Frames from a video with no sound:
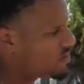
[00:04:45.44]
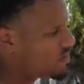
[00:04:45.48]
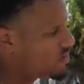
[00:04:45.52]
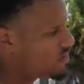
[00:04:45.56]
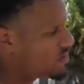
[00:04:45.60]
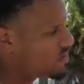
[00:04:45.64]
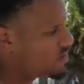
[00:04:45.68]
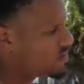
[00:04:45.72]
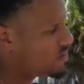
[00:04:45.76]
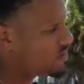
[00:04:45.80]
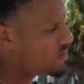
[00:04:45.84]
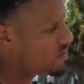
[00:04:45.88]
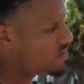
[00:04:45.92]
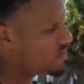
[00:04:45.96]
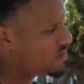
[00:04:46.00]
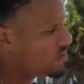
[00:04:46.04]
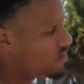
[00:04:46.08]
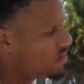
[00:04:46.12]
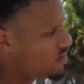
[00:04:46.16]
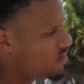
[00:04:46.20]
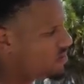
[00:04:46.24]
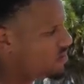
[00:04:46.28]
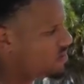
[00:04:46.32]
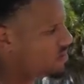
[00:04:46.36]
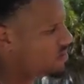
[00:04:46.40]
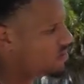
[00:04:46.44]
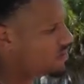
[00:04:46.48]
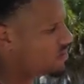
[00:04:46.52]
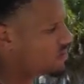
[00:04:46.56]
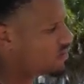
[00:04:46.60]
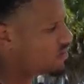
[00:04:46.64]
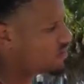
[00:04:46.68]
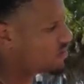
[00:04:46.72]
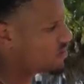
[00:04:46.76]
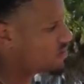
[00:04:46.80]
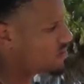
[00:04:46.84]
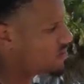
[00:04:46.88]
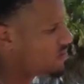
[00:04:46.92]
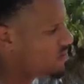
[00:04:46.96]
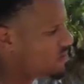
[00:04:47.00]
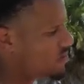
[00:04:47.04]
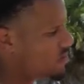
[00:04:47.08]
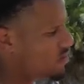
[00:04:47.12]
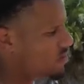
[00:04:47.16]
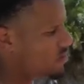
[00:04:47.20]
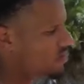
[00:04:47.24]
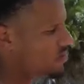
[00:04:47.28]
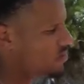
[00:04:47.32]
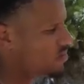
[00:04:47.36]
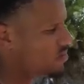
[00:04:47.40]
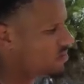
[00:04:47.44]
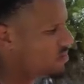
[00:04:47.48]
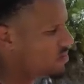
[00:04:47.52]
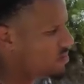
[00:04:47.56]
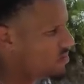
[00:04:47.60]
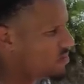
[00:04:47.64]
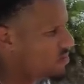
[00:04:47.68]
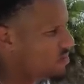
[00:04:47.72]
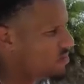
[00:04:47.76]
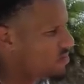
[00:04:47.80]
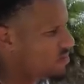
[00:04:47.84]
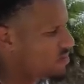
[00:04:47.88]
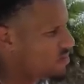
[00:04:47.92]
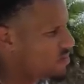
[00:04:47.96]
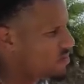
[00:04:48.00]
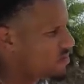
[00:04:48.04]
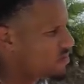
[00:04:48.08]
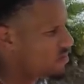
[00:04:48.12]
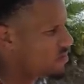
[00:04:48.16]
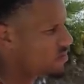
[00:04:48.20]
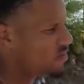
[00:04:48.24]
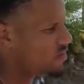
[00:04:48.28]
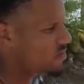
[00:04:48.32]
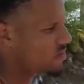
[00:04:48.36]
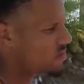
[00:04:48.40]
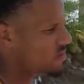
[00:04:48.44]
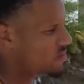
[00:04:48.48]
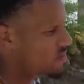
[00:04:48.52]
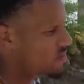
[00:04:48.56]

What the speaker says: This person isn't speaking.